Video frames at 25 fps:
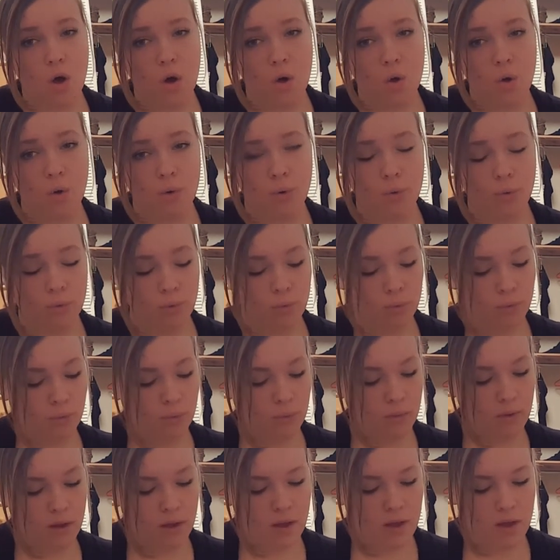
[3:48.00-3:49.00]
which can be
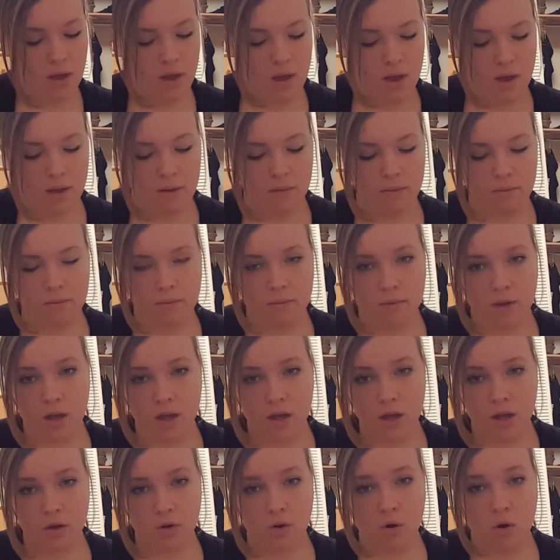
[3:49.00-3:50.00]
broken down into
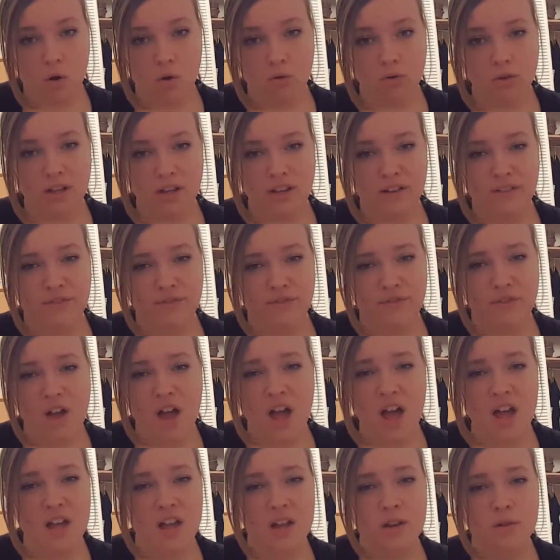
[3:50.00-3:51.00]
the external
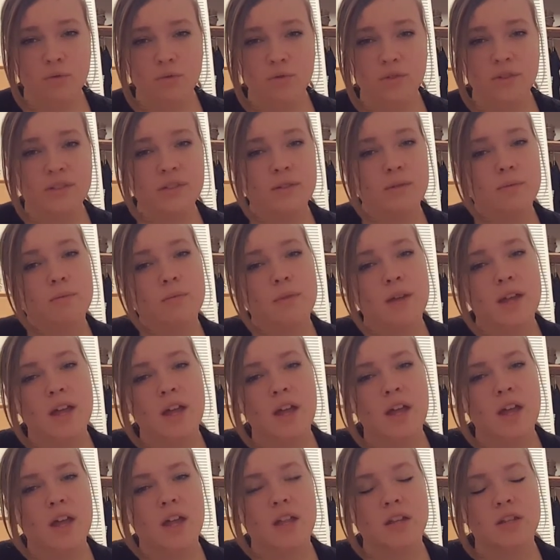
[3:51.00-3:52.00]
iliac veins and the
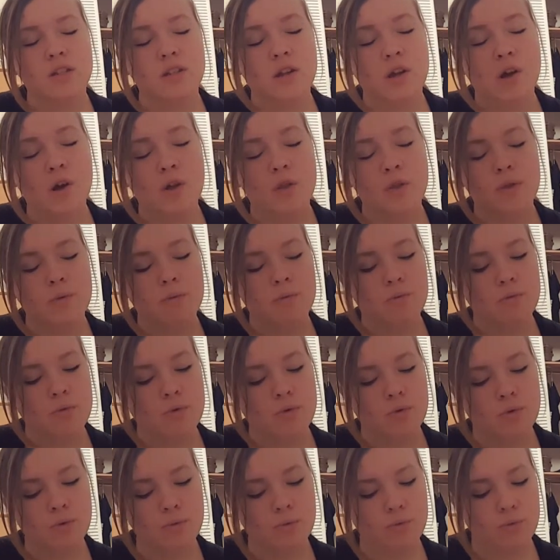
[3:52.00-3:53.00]
internal iliac
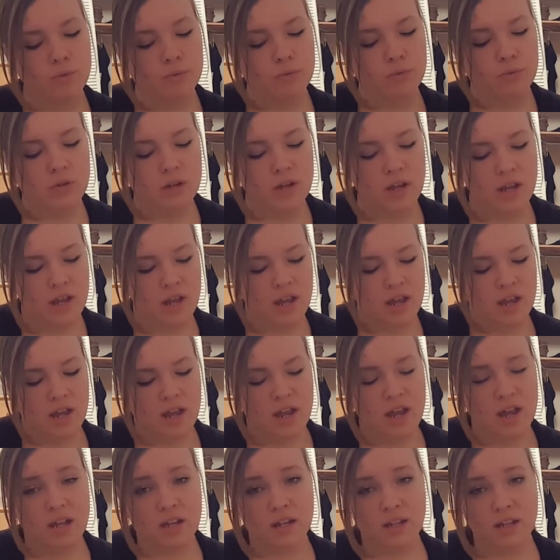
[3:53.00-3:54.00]
veins. The
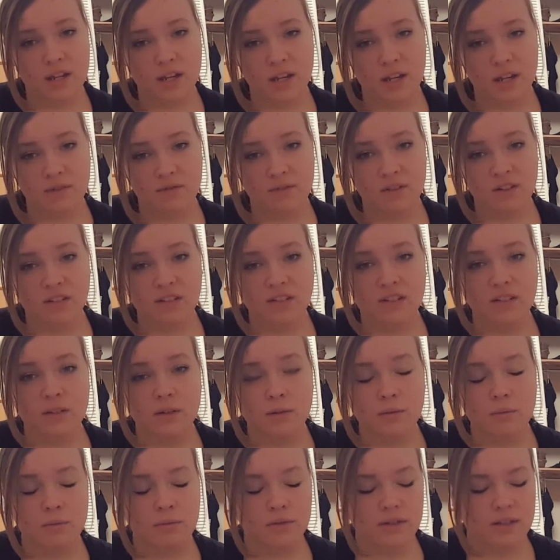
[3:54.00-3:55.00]
major veins leading to
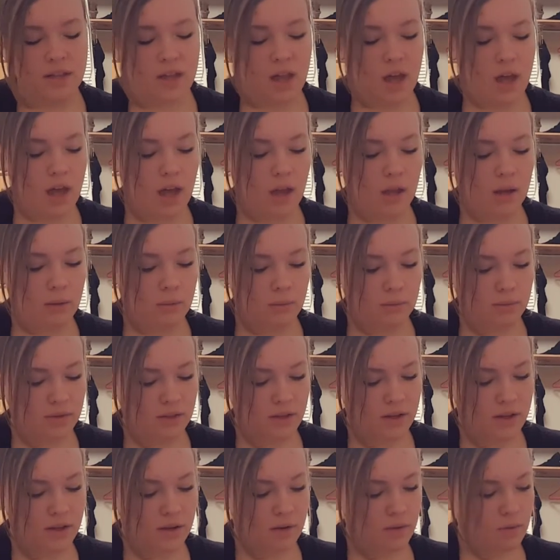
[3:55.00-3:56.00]
the inferior vena
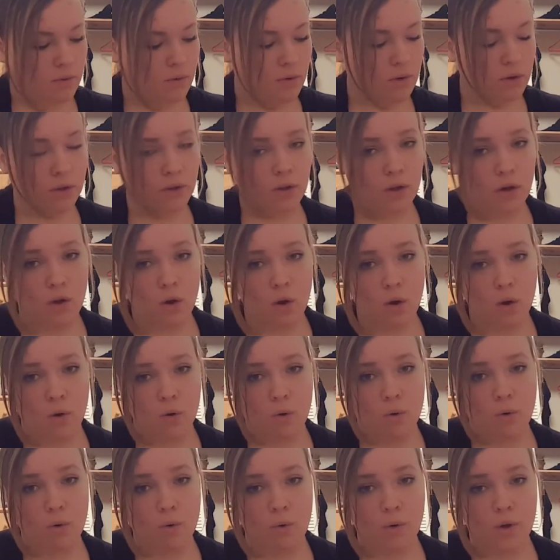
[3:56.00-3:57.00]
cava are the renal veins
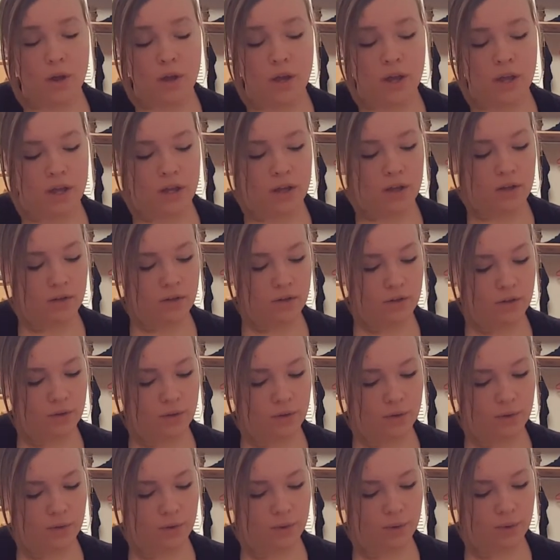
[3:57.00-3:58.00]
from the kidney and the
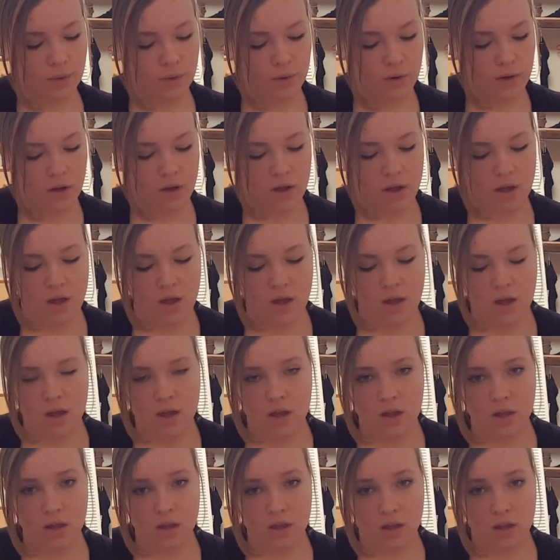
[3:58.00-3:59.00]

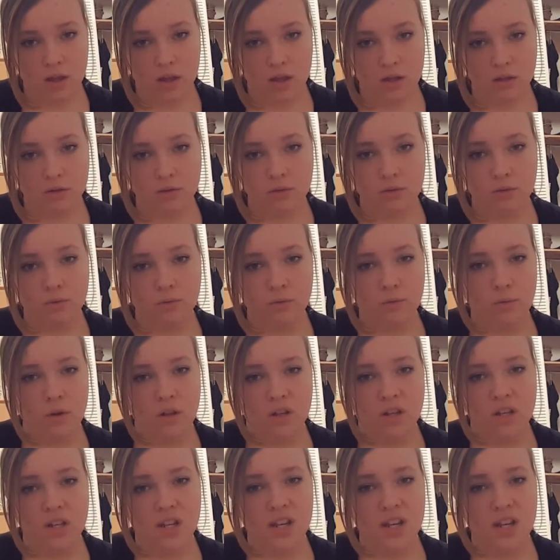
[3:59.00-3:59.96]
hepatic vein